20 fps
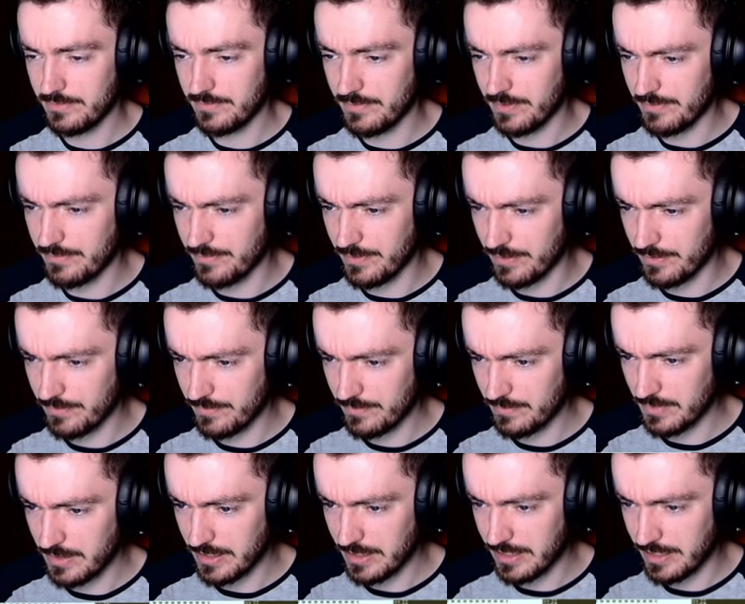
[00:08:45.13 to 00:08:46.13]
But for,
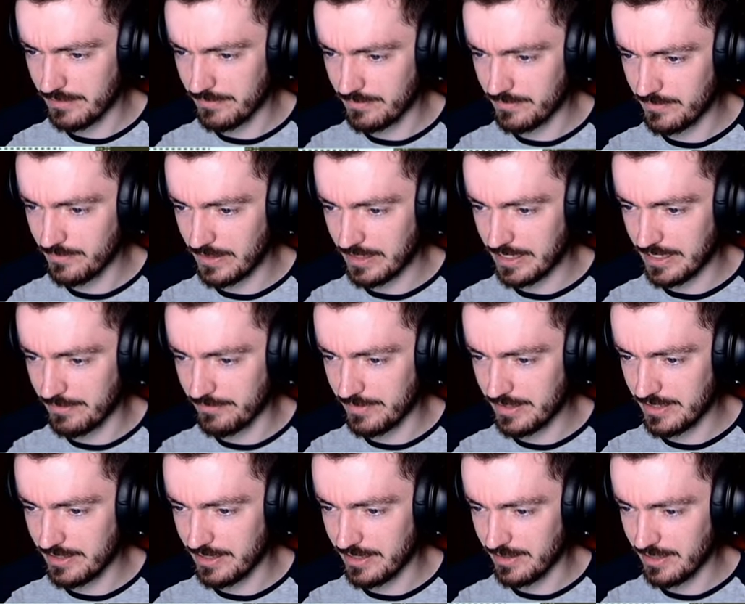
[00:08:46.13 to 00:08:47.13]
I can't, I can't
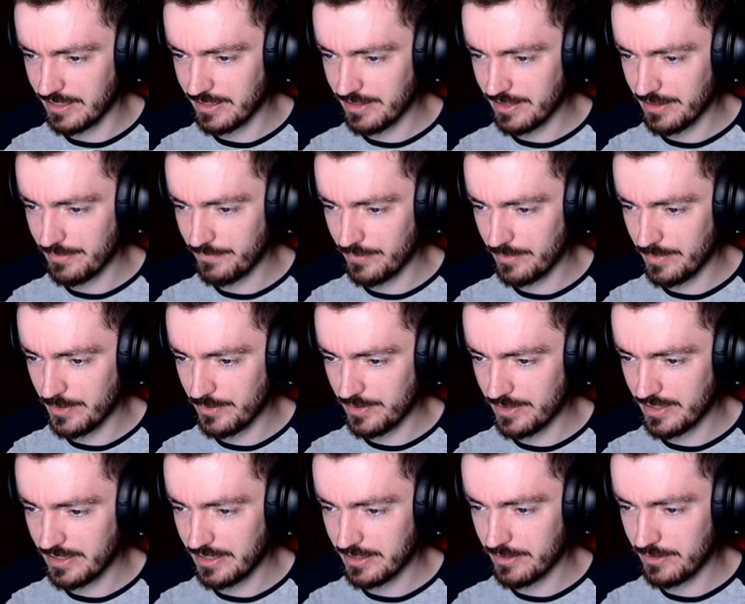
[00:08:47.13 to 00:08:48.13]
read that. I think that says
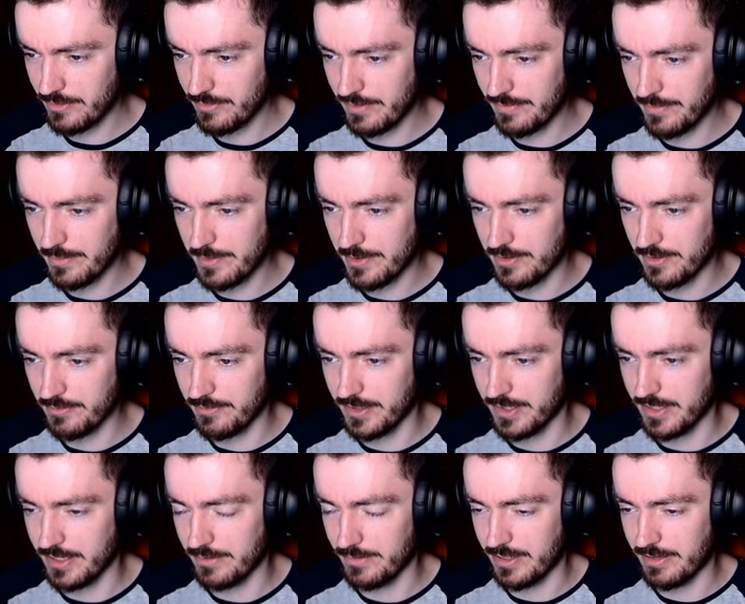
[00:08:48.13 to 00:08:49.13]
Formosa. I don't know where Formosa
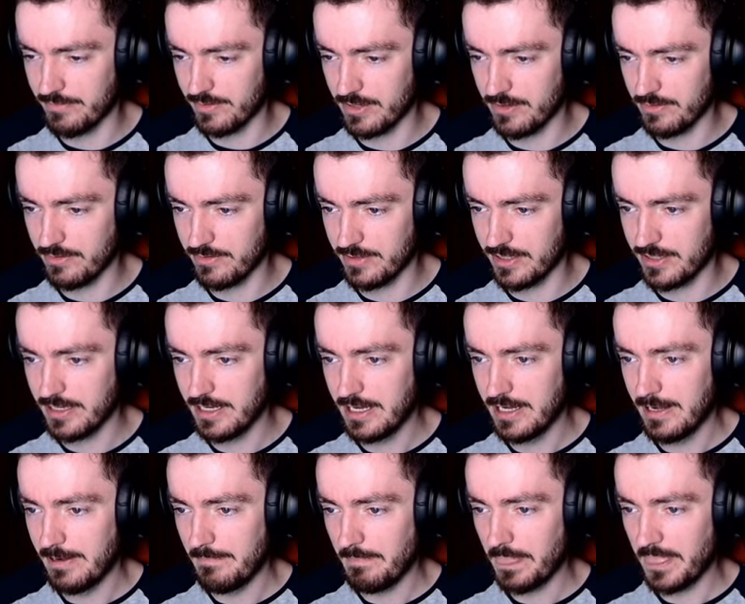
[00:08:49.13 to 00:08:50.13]
is. I will have to Google that.
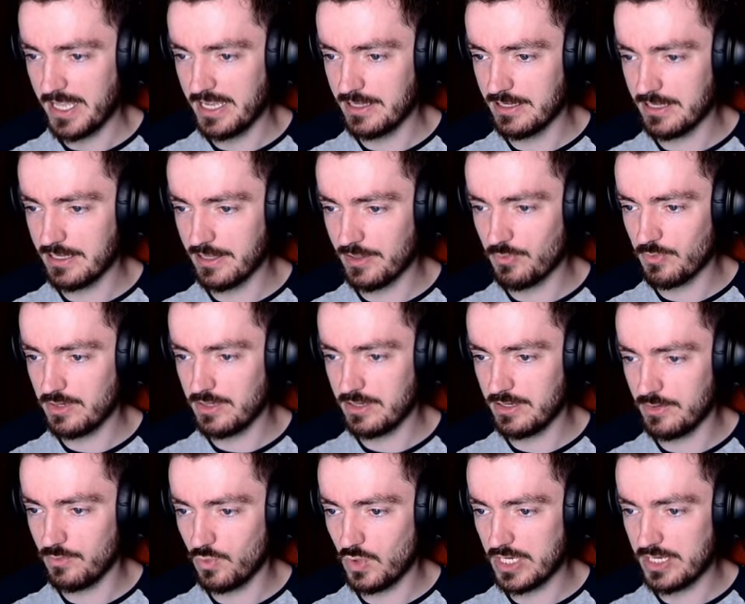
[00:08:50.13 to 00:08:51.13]
India,
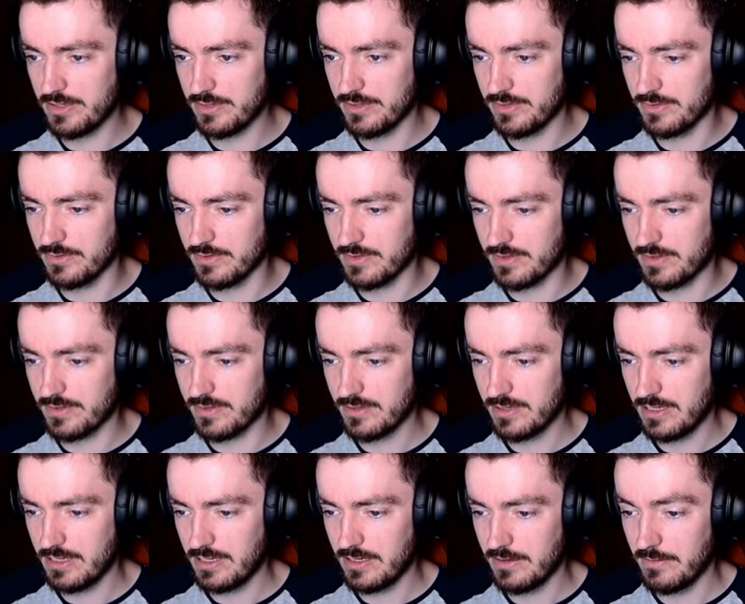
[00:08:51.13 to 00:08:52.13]
Sweden, Wales.
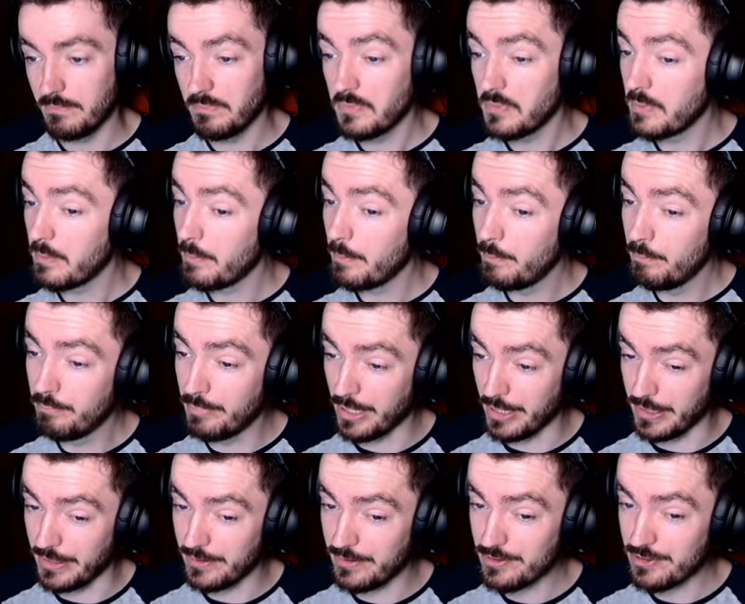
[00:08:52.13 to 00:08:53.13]

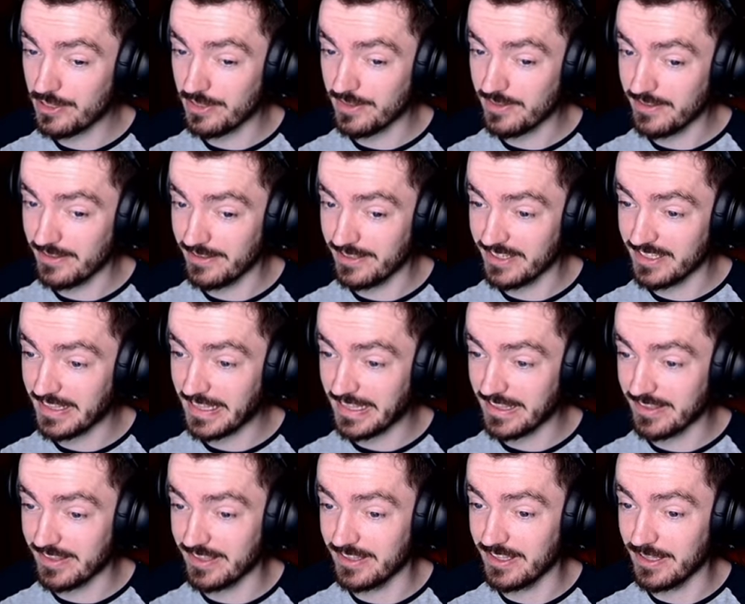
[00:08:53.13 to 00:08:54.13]
Persia still
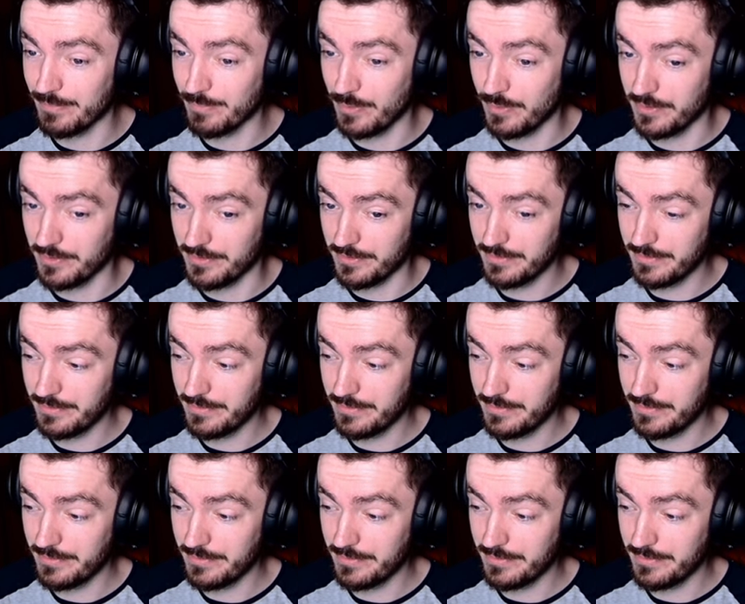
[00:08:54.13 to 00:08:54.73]
exists at this point.